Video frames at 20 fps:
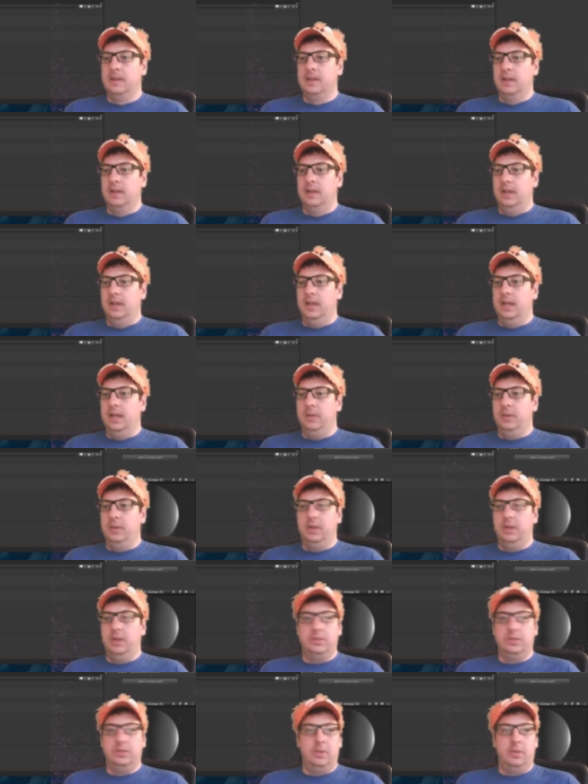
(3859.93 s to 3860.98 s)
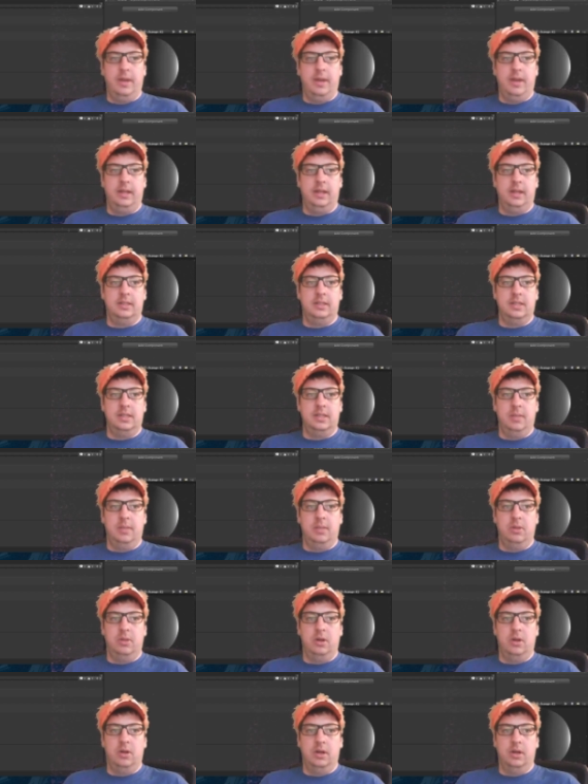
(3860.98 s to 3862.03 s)
And we can also go back. Let's enable
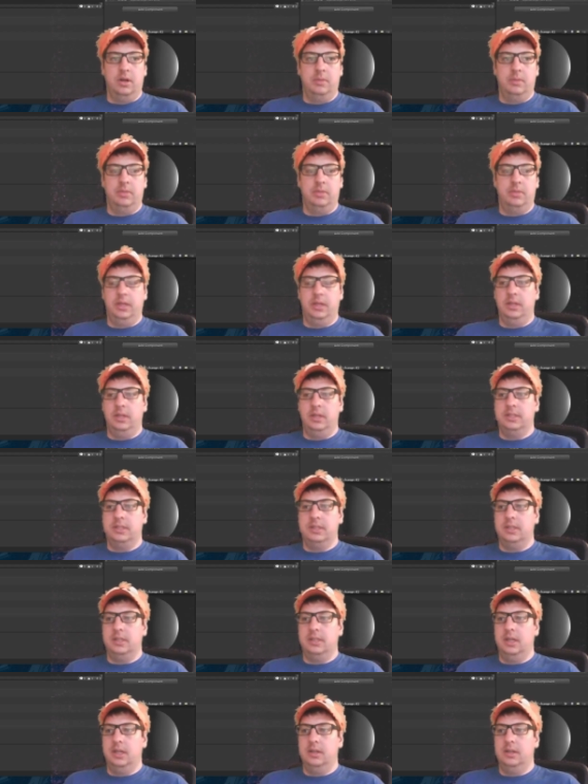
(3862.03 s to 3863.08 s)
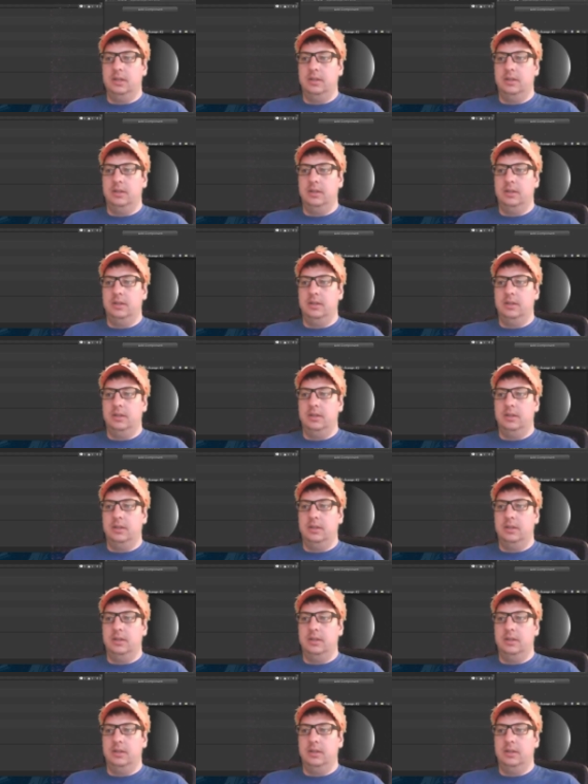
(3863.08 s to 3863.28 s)
our player lights again